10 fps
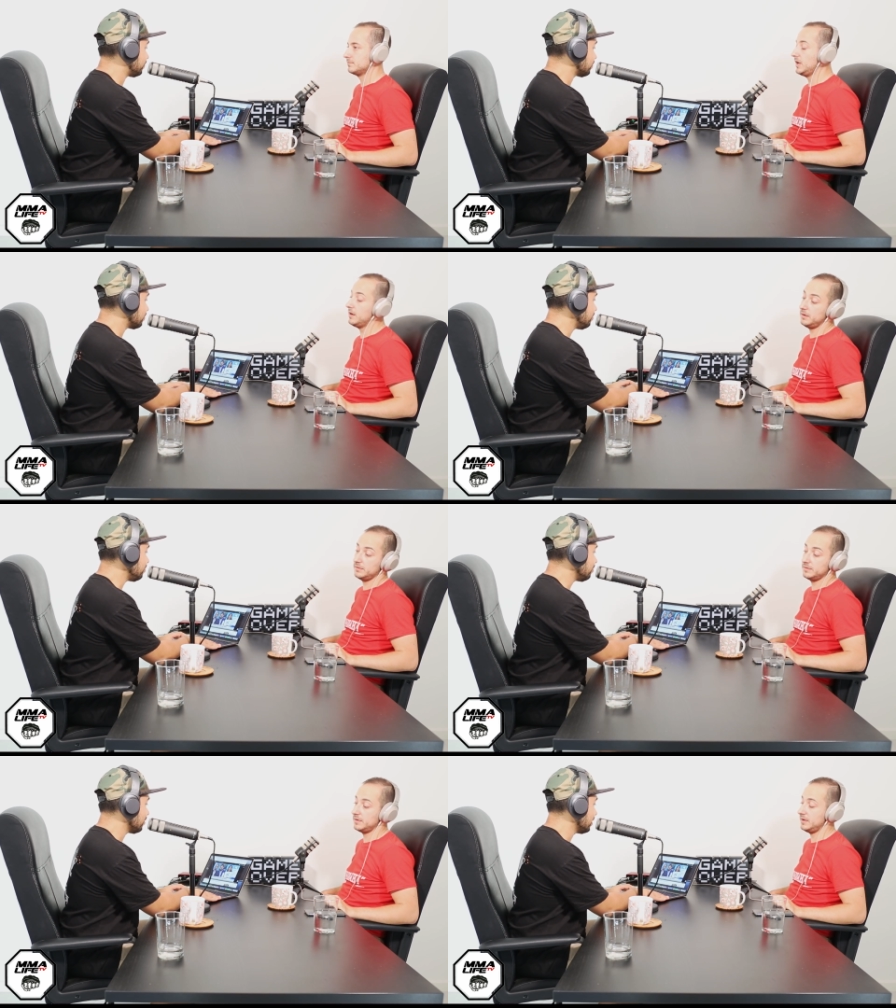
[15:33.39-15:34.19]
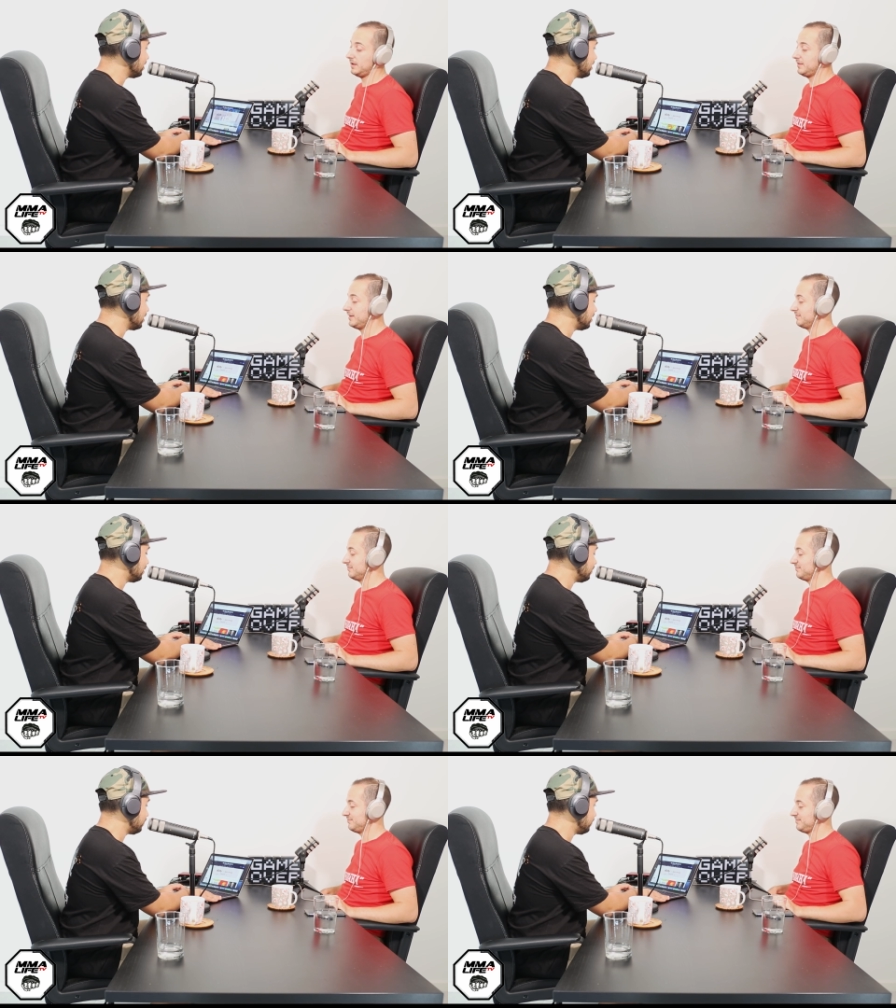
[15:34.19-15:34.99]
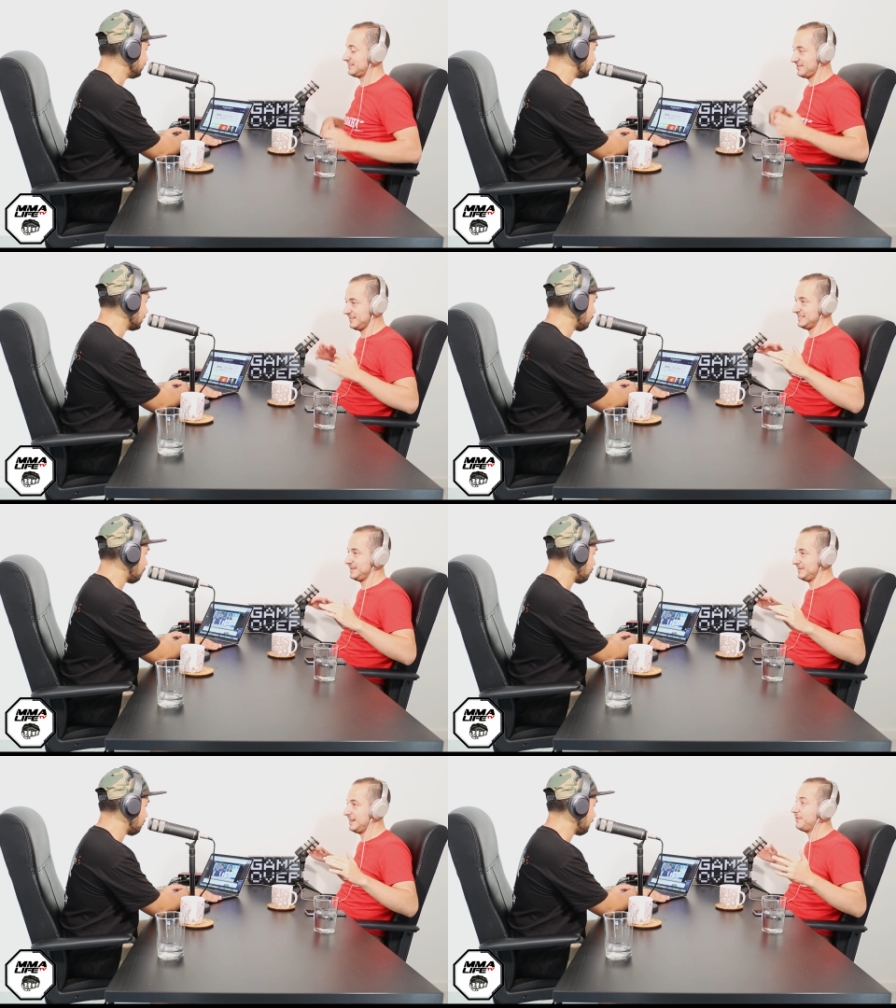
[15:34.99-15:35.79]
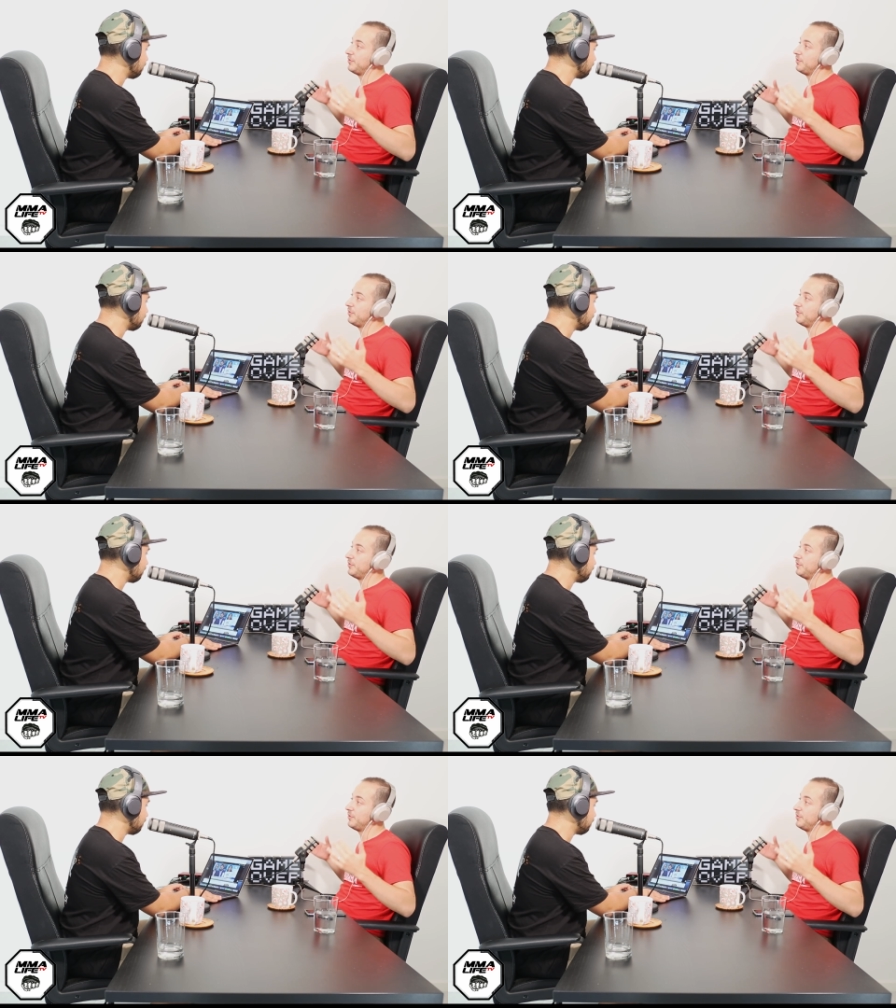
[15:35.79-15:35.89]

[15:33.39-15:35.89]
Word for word: Yeah, I think it's going to simmer down.